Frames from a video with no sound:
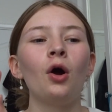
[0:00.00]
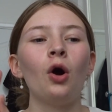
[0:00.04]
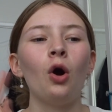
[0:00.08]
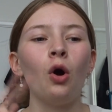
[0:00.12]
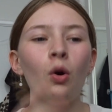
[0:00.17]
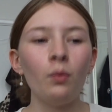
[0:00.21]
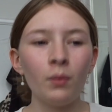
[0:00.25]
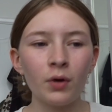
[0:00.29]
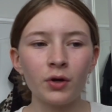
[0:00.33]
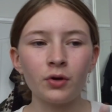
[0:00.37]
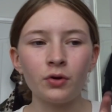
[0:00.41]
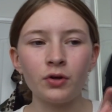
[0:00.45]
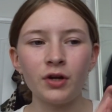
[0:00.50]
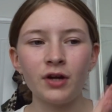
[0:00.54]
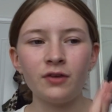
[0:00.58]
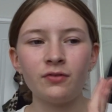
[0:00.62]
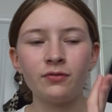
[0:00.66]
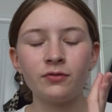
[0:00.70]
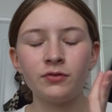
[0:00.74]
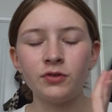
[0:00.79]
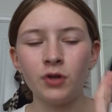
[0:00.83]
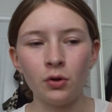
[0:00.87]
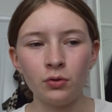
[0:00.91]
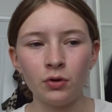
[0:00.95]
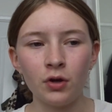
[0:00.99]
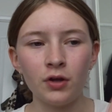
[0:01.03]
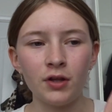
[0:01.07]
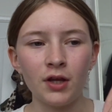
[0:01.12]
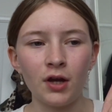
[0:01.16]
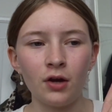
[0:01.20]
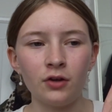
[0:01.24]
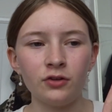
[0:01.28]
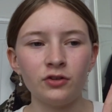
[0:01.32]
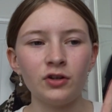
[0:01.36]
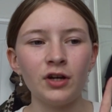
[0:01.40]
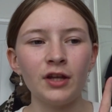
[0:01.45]
Oh my god, I don't know the
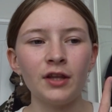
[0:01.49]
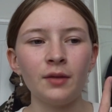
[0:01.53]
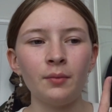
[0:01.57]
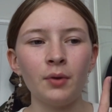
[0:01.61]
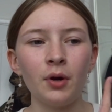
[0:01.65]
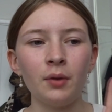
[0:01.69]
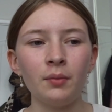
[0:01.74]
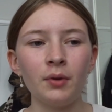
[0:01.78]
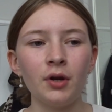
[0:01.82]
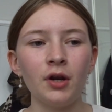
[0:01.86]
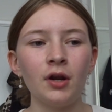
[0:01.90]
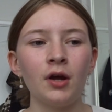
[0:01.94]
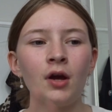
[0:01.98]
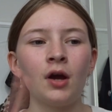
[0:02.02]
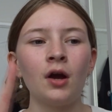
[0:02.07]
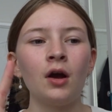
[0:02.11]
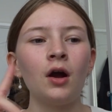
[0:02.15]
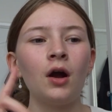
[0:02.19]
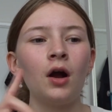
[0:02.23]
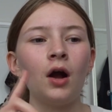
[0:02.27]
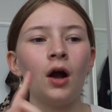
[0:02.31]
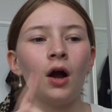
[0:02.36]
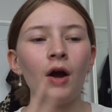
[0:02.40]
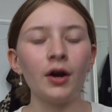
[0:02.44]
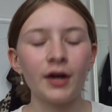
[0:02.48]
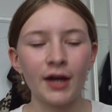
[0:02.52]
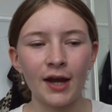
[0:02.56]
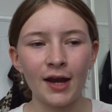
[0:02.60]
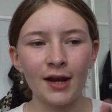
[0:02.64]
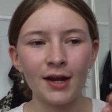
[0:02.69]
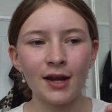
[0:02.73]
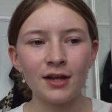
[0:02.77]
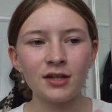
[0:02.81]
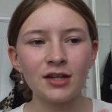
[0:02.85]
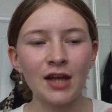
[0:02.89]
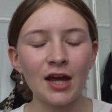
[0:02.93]
answer at the moment. Okay,
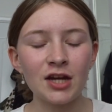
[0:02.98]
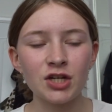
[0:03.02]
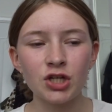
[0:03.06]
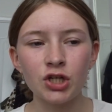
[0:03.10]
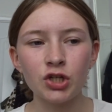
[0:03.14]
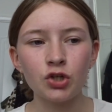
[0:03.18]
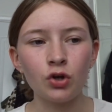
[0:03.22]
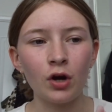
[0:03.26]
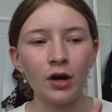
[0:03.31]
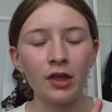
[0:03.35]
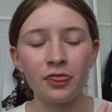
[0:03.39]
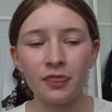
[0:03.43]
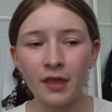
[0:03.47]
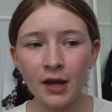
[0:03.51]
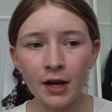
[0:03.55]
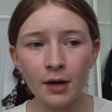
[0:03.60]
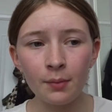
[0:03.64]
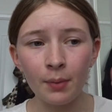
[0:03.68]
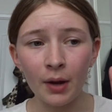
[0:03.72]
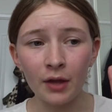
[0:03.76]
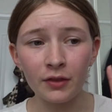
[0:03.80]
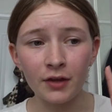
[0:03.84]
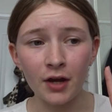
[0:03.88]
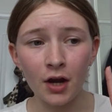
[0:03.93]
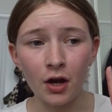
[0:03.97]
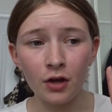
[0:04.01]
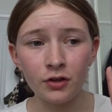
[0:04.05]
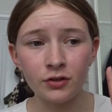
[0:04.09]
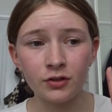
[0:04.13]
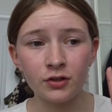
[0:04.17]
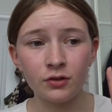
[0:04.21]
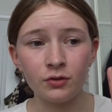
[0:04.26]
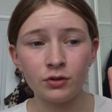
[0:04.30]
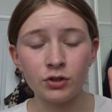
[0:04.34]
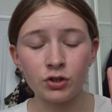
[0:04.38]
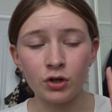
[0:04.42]
let's actually try and think about the
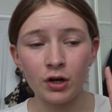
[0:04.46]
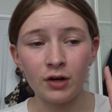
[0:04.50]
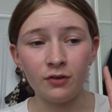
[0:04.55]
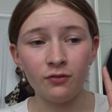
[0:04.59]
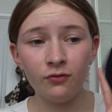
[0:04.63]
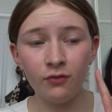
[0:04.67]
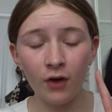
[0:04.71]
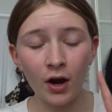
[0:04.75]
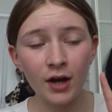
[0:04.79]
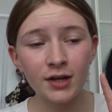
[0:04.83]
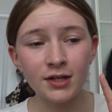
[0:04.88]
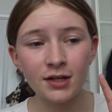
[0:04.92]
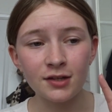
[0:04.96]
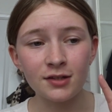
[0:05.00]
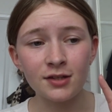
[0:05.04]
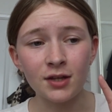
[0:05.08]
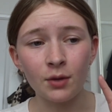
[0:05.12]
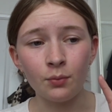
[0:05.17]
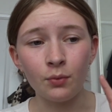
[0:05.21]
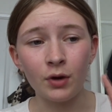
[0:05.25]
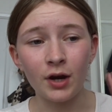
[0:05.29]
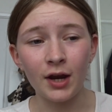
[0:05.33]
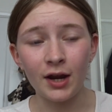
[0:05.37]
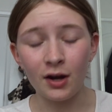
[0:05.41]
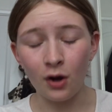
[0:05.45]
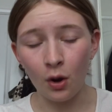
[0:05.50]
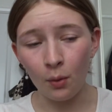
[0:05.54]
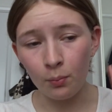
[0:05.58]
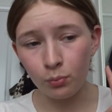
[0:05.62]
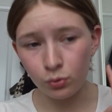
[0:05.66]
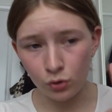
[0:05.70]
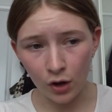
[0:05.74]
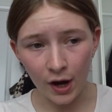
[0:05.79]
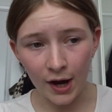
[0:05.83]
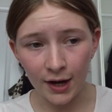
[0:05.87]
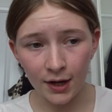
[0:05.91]
answer and try and find it somewhere in our
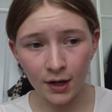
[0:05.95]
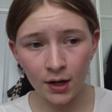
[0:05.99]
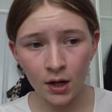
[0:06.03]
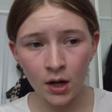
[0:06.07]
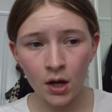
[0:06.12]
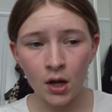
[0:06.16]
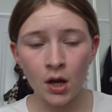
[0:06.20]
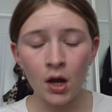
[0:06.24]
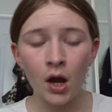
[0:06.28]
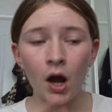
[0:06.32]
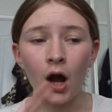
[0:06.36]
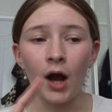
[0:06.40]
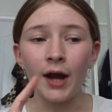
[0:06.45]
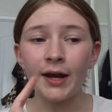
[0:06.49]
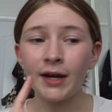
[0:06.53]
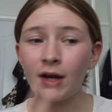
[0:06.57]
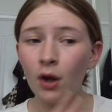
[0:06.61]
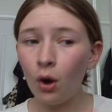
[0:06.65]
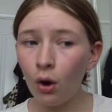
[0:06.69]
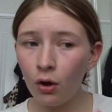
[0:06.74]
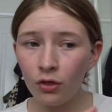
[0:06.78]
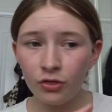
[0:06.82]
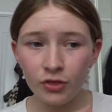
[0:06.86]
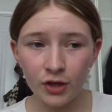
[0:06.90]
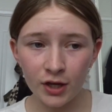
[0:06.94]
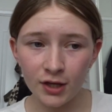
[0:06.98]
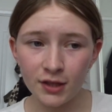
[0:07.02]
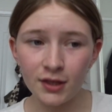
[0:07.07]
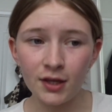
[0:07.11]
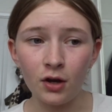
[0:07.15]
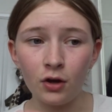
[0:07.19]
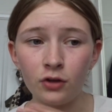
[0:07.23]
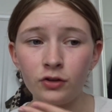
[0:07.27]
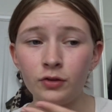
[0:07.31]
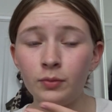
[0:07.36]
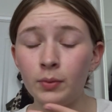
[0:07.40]
brain. I can't think of
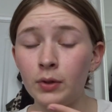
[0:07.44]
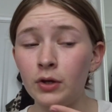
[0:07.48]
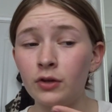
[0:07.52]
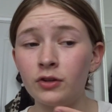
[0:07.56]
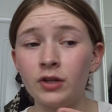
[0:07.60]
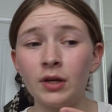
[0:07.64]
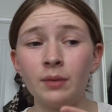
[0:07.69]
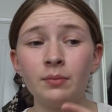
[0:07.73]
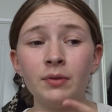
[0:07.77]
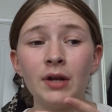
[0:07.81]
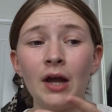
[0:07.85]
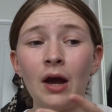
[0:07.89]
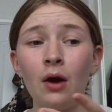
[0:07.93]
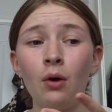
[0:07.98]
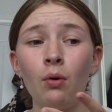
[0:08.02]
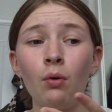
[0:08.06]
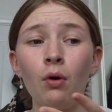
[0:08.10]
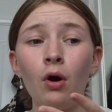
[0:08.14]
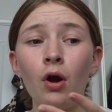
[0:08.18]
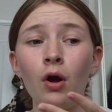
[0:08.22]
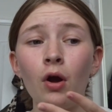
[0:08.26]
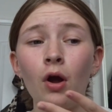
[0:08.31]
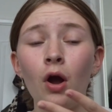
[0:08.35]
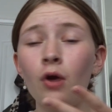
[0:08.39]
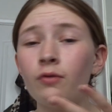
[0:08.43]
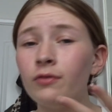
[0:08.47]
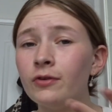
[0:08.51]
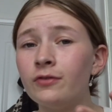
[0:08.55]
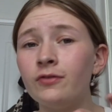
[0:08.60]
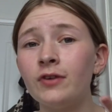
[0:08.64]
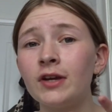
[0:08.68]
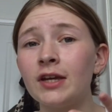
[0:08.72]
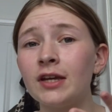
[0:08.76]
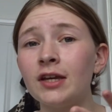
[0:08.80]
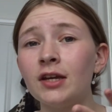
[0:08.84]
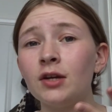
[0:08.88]
the answer because I'm now
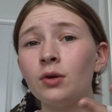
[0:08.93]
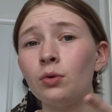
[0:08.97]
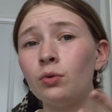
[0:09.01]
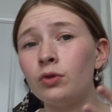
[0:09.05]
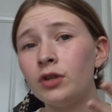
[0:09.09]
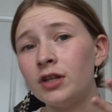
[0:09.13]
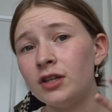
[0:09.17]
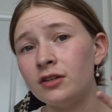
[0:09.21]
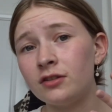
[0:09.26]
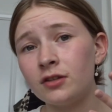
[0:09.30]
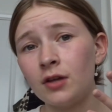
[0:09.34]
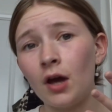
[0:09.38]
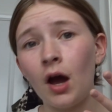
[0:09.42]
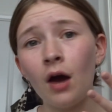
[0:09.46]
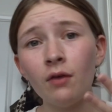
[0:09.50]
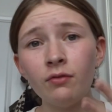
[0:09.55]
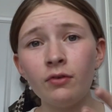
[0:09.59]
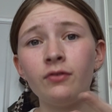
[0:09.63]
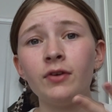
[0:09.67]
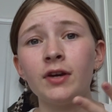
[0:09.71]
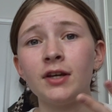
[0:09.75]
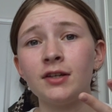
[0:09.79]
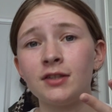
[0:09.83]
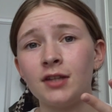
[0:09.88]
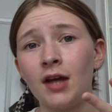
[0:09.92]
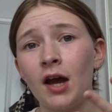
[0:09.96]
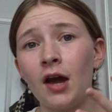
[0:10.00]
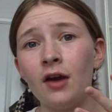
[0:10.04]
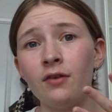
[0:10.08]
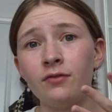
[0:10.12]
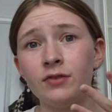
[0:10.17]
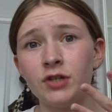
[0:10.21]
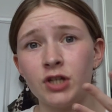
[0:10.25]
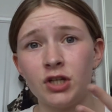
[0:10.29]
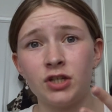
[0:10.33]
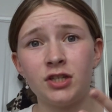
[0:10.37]
overthinking all these other things that
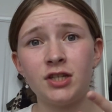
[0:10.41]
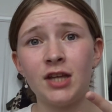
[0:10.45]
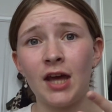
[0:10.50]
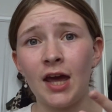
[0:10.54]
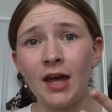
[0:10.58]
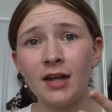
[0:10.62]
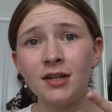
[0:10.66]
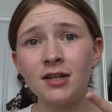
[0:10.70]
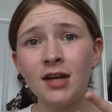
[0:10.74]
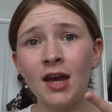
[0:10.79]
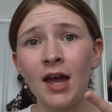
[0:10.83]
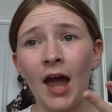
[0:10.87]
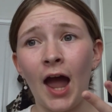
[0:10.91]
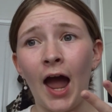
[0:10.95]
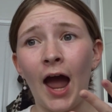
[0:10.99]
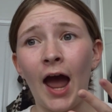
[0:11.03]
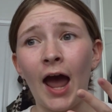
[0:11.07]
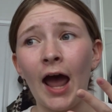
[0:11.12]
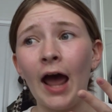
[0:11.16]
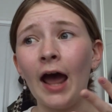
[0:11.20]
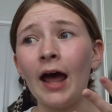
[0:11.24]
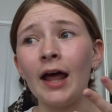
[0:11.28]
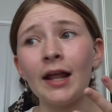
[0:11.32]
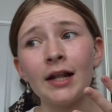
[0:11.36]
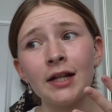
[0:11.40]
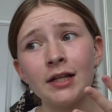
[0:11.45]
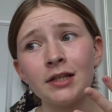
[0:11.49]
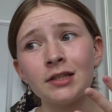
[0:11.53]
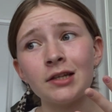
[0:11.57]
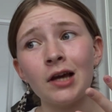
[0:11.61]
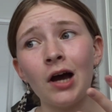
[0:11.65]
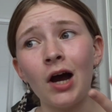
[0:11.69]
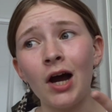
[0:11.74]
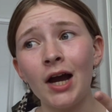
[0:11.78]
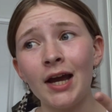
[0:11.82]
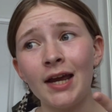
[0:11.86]
I've just said, and
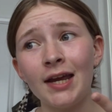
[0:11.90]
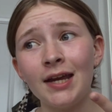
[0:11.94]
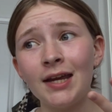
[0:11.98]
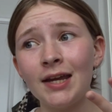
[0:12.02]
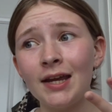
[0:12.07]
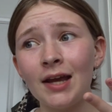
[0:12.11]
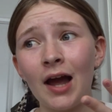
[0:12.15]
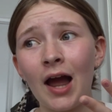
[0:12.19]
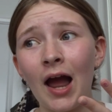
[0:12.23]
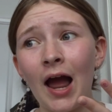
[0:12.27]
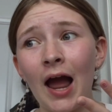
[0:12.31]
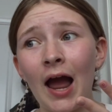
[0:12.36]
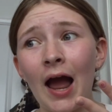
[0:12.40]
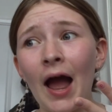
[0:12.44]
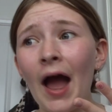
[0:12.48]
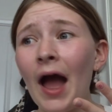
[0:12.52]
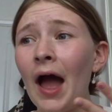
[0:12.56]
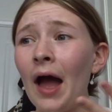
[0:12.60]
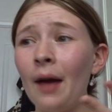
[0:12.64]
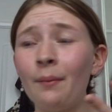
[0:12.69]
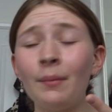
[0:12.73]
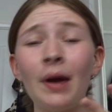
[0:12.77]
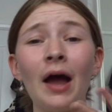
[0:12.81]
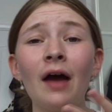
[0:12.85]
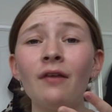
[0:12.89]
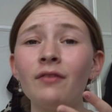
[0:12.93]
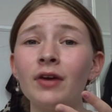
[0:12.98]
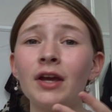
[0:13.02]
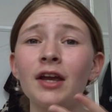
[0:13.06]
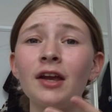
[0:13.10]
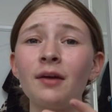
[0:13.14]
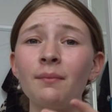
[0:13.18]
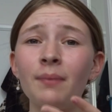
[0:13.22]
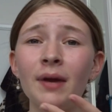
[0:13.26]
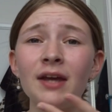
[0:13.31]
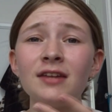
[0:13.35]
I am
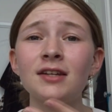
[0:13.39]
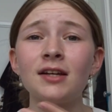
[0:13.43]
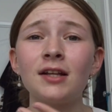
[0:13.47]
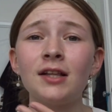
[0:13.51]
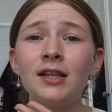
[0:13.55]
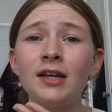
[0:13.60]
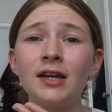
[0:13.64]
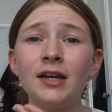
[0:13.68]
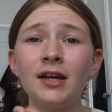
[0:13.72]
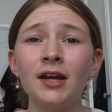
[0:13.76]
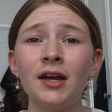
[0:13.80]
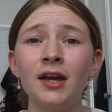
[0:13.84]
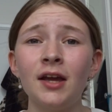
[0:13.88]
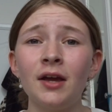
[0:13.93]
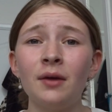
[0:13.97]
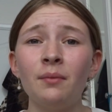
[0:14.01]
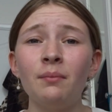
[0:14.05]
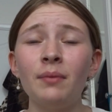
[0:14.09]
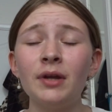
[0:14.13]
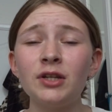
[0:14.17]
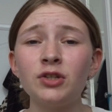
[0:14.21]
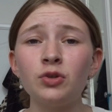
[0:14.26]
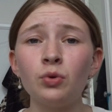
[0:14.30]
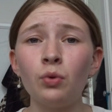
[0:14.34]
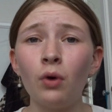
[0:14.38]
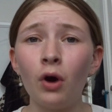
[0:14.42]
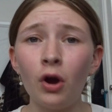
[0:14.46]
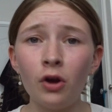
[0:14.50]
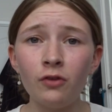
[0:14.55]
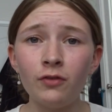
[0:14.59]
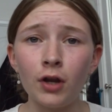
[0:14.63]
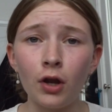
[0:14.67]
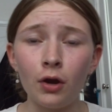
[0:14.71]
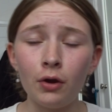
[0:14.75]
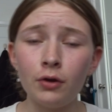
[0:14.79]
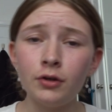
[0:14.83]
having basically mental
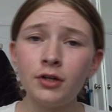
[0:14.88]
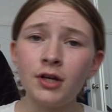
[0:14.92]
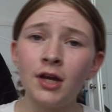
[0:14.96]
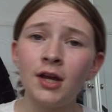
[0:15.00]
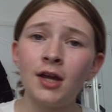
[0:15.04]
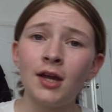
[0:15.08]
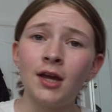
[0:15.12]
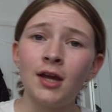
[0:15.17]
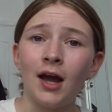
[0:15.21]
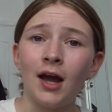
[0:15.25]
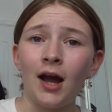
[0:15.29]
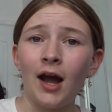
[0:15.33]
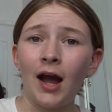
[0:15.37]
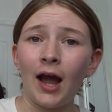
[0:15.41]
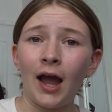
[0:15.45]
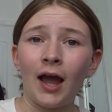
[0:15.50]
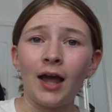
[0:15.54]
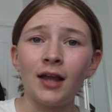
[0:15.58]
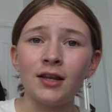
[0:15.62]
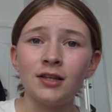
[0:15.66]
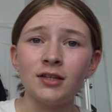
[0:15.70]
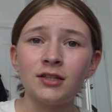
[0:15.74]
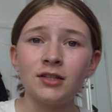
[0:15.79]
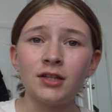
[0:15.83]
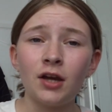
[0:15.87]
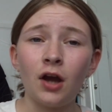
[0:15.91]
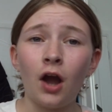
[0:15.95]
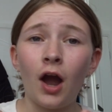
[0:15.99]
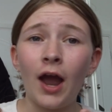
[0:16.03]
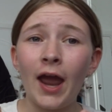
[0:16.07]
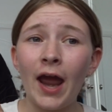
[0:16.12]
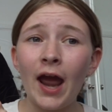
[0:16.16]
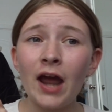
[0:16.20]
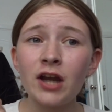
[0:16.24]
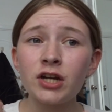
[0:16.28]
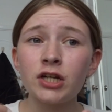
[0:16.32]
overload, and
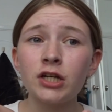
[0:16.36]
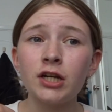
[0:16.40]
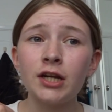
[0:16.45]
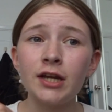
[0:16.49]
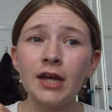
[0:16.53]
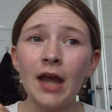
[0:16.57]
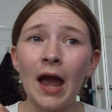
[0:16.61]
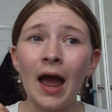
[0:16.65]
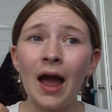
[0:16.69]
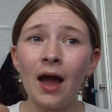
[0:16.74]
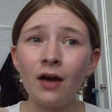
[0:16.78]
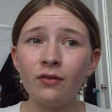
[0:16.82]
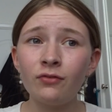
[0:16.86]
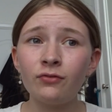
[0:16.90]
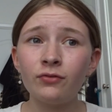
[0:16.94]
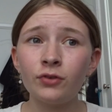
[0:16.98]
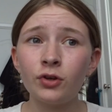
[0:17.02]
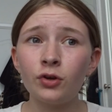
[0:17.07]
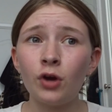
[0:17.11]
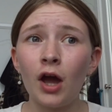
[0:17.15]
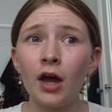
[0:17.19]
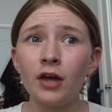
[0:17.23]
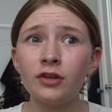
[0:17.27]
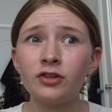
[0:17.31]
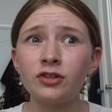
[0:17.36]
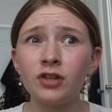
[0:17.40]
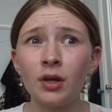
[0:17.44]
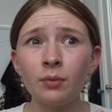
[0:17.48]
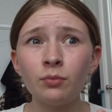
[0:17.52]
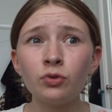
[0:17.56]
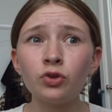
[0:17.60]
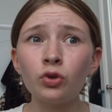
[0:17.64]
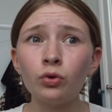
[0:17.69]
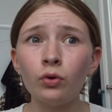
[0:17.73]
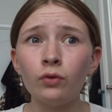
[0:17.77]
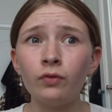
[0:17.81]
I actually have
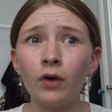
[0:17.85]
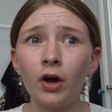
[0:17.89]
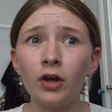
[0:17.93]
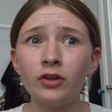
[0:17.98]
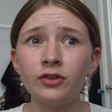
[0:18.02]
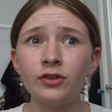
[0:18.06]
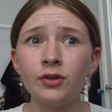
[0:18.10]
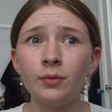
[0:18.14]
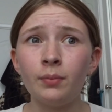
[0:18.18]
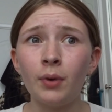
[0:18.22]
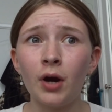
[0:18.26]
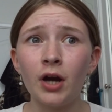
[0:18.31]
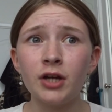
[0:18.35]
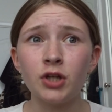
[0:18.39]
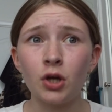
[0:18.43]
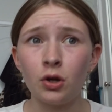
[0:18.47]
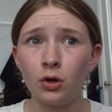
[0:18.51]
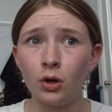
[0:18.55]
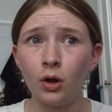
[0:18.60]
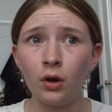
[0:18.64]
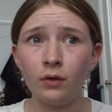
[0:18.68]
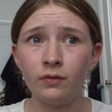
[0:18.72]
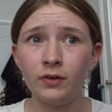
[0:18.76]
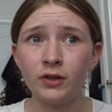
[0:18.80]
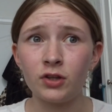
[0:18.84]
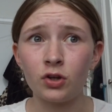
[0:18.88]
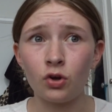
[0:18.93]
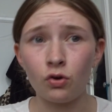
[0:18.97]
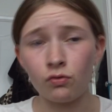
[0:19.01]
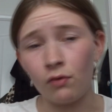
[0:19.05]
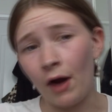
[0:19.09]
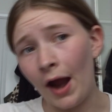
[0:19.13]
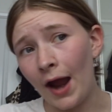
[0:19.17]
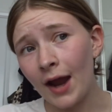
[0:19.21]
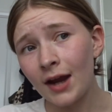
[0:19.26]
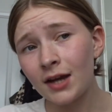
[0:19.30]
some sort of answer, but I don't know if it's
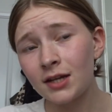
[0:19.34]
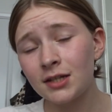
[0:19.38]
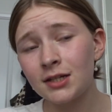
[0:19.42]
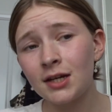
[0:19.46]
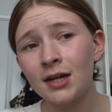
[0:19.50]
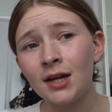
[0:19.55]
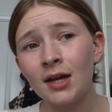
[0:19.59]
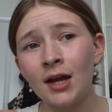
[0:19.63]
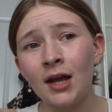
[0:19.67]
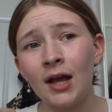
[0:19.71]
correct.